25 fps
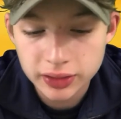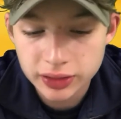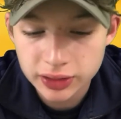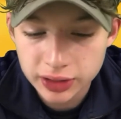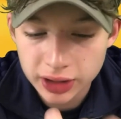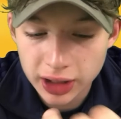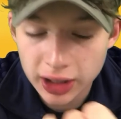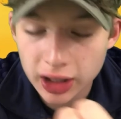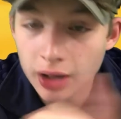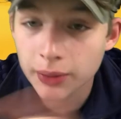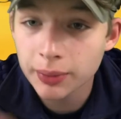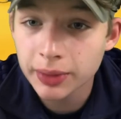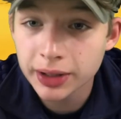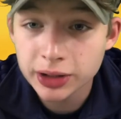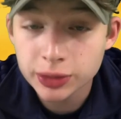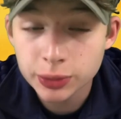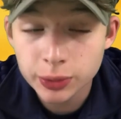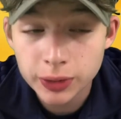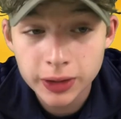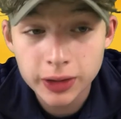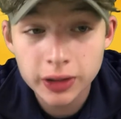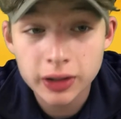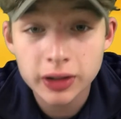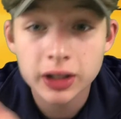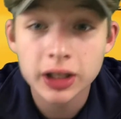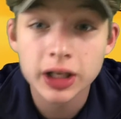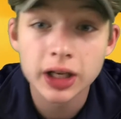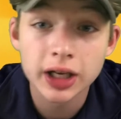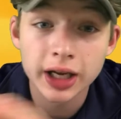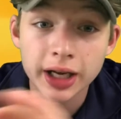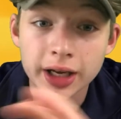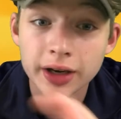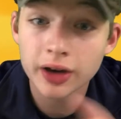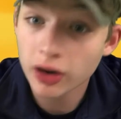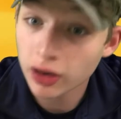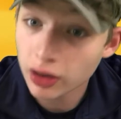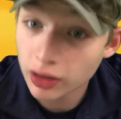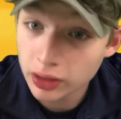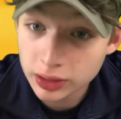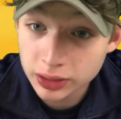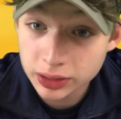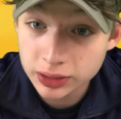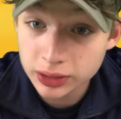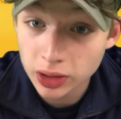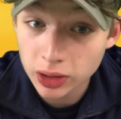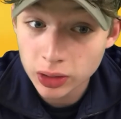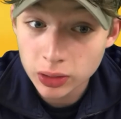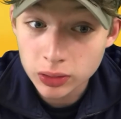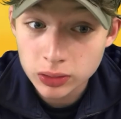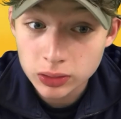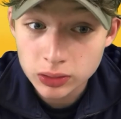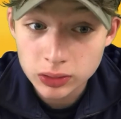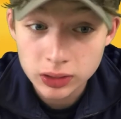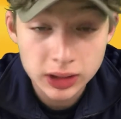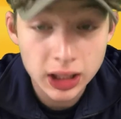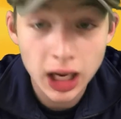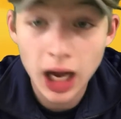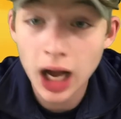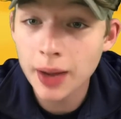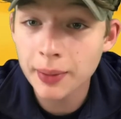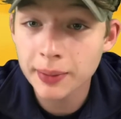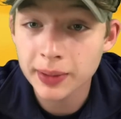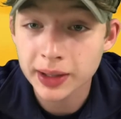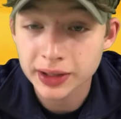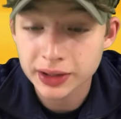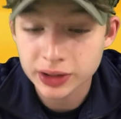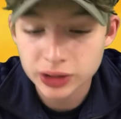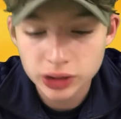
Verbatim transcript: Check out my Twitter, and also comment.